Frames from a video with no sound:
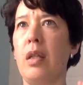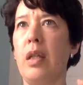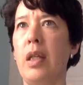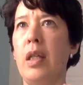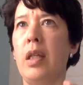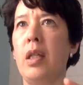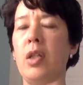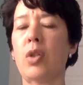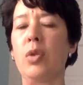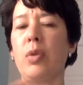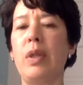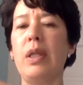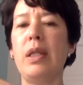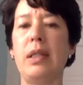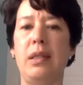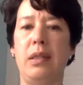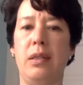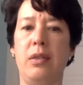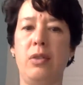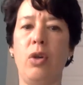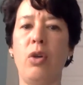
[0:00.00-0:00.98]

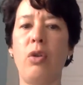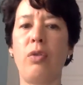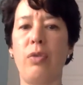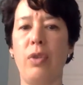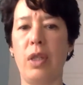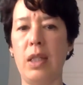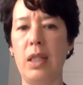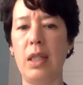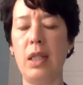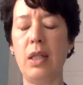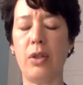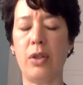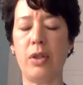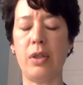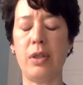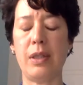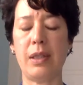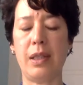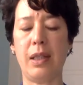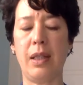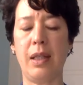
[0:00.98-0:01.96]
increased over the
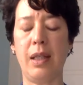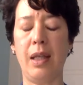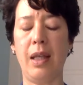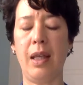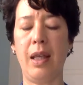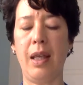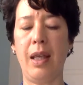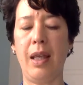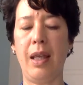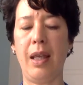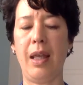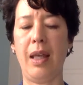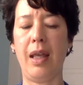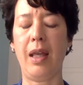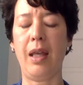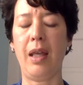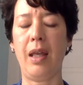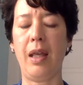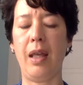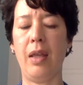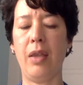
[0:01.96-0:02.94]
years.
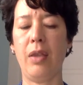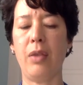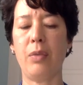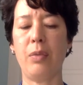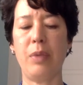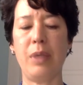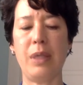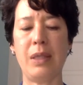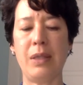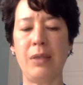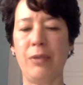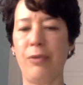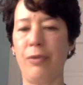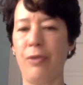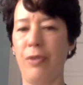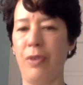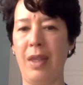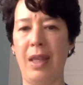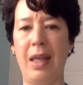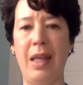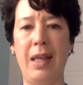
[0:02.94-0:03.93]
And the reason for
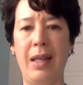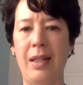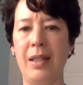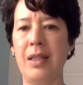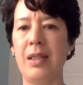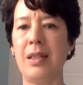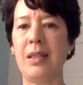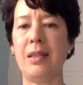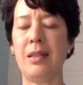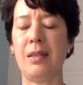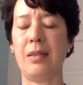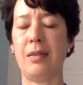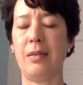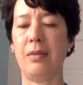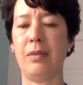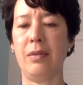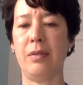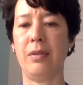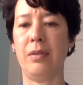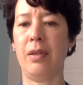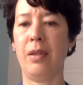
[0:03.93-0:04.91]
that is,
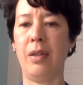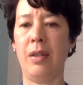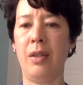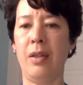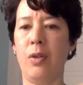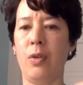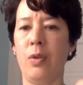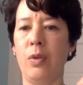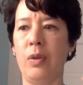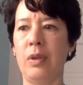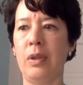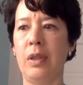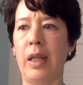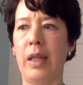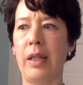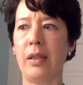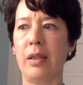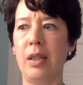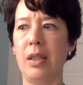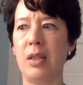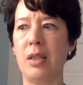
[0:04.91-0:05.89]

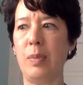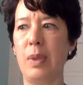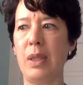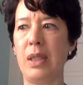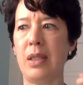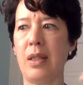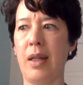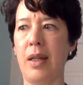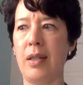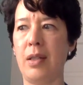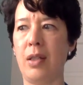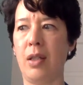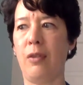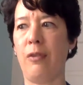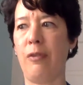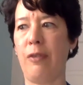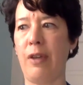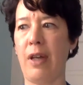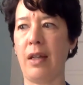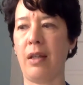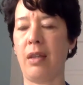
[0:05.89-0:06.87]
likely to be tied to the
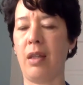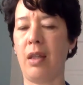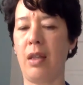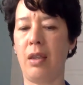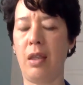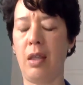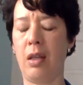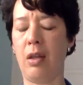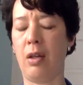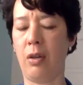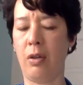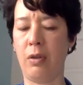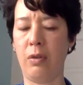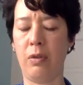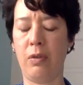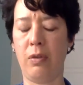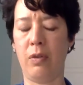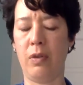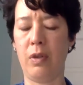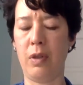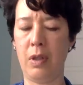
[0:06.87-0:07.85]
fact that they're,
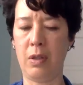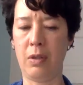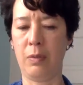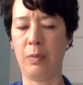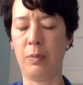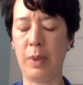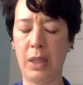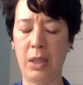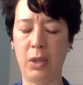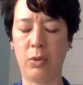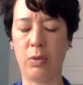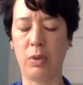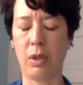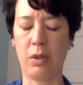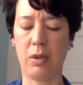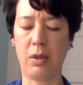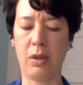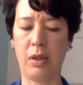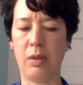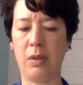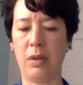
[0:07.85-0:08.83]
being
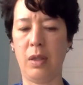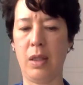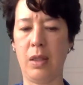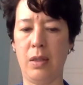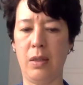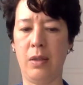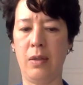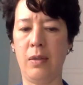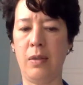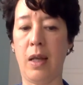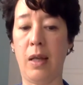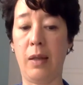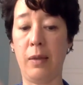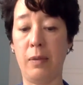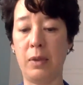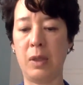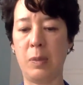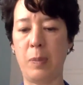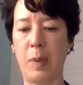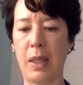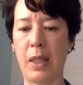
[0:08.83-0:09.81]
triggered and not
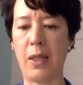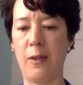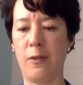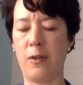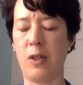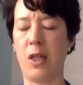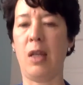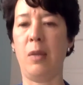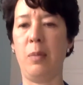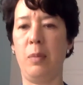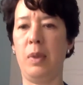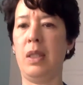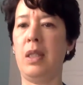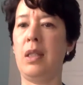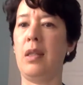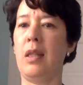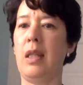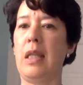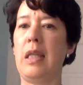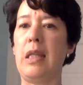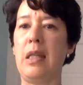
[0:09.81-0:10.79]
spending any time
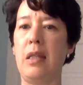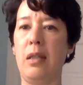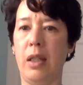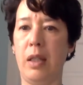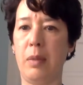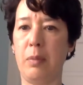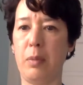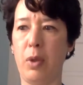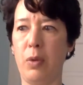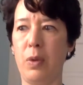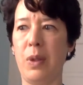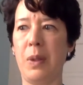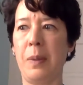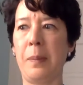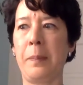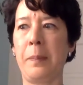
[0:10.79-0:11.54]
in the healing mode.